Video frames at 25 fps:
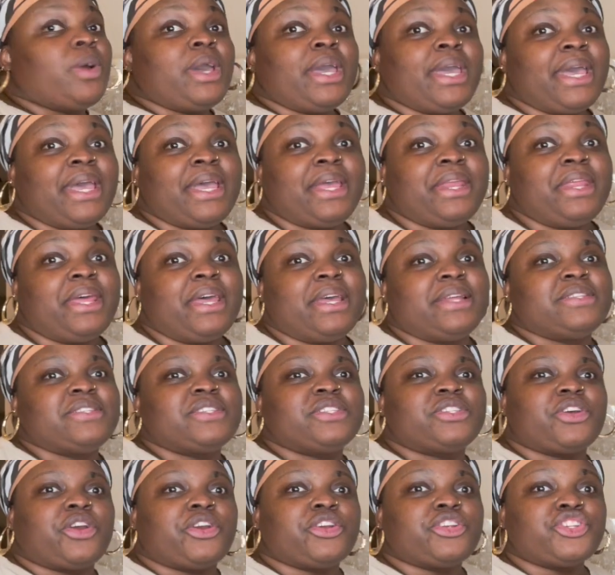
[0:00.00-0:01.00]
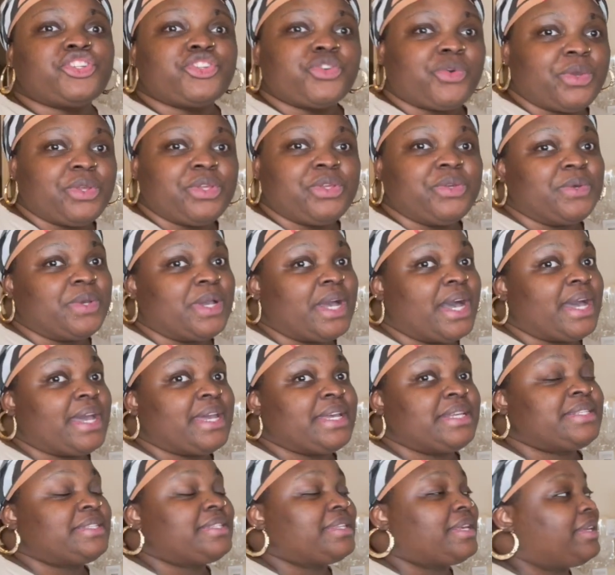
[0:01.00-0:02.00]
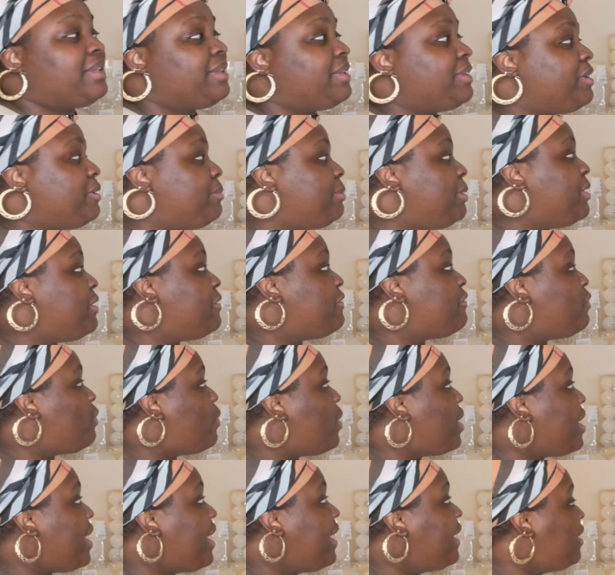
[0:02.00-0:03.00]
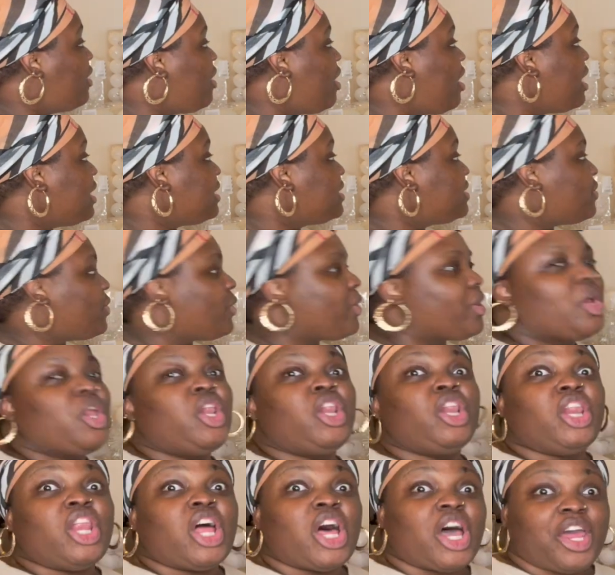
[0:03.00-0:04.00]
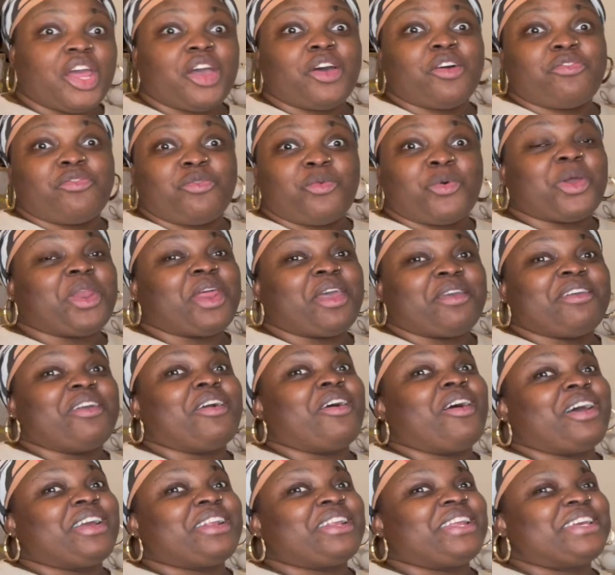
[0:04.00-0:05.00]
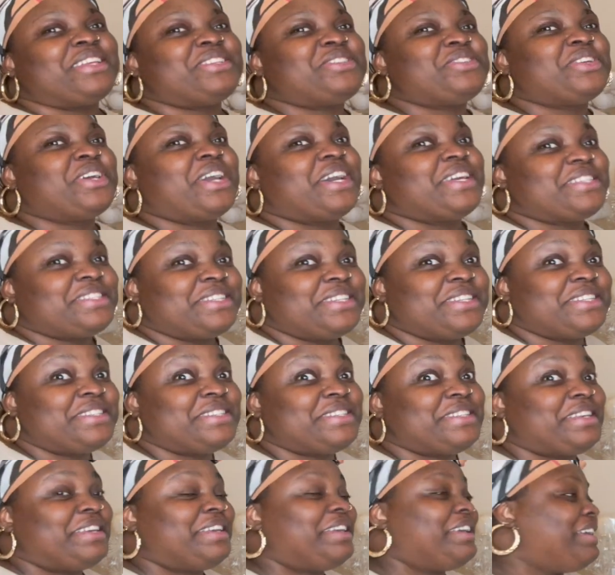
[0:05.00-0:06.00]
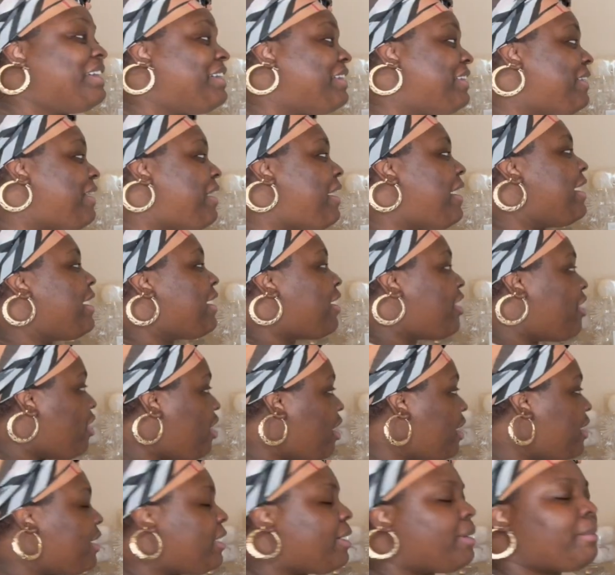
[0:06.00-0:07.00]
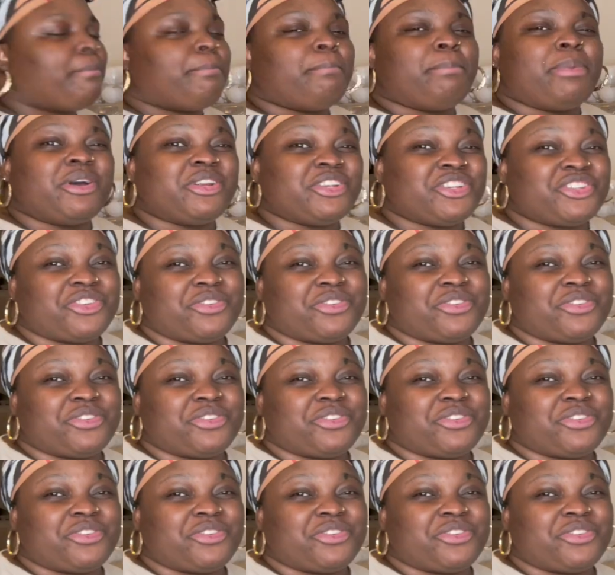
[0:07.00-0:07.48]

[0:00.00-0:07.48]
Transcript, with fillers: ahead and start showing you guys a little bit of what I got or a lot of what I got. As you guys can see here, I have got a bunch